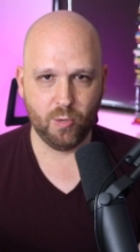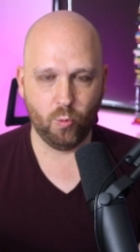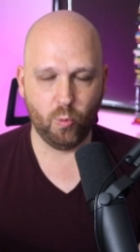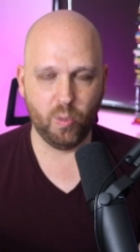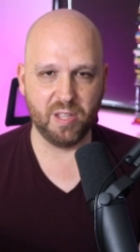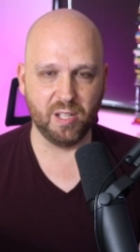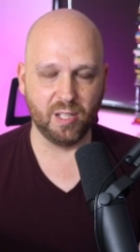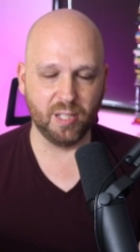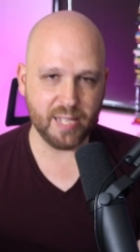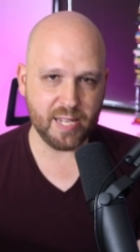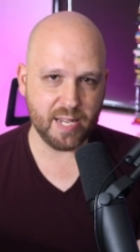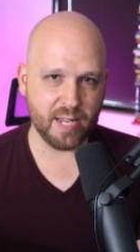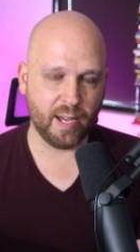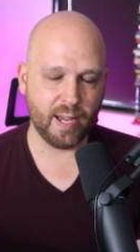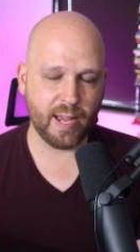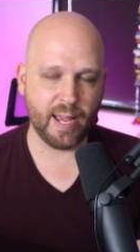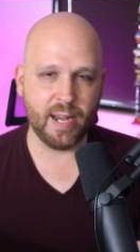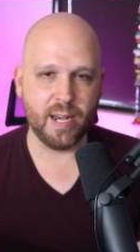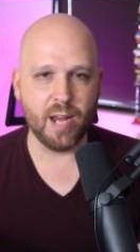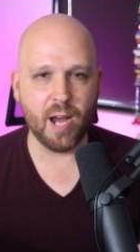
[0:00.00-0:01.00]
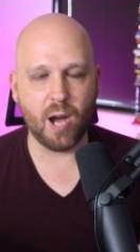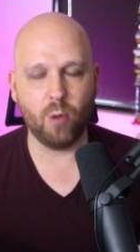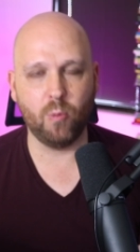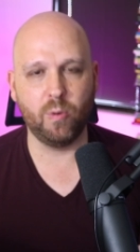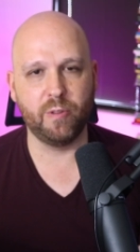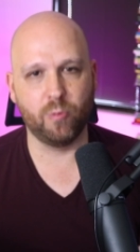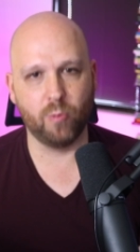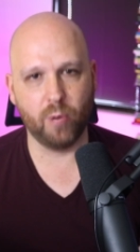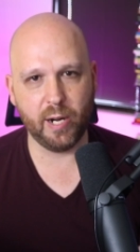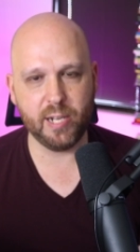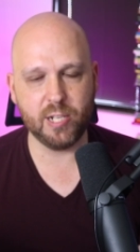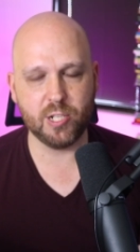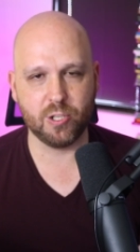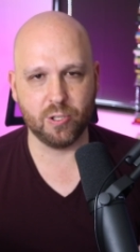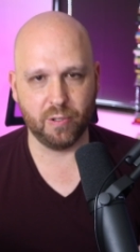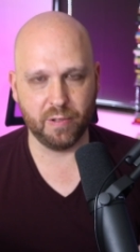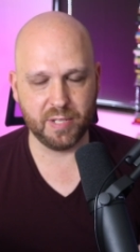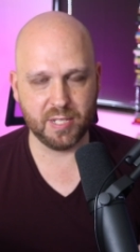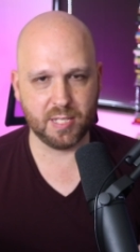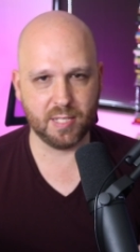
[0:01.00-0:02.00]
with Leah and not with
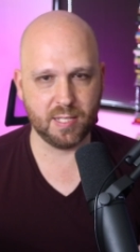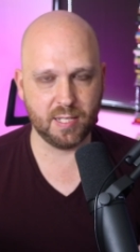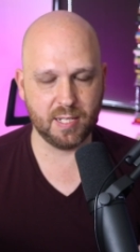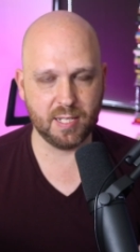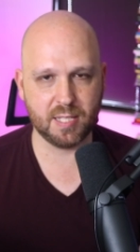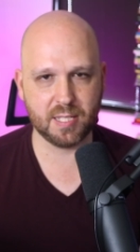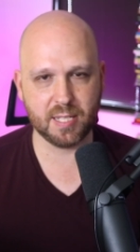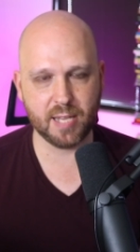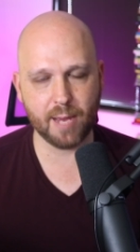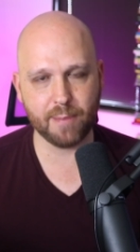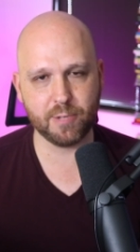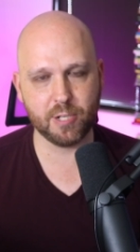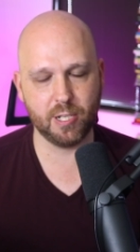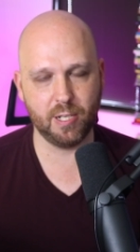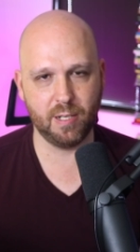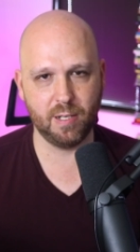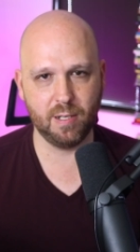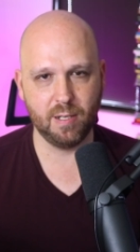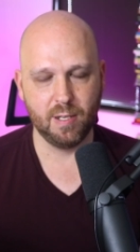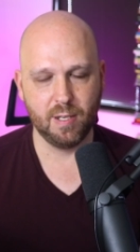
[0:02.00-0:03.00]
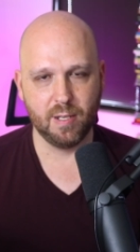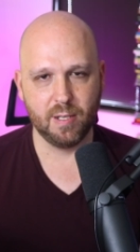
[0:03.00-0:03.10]
Rachel. This is a deception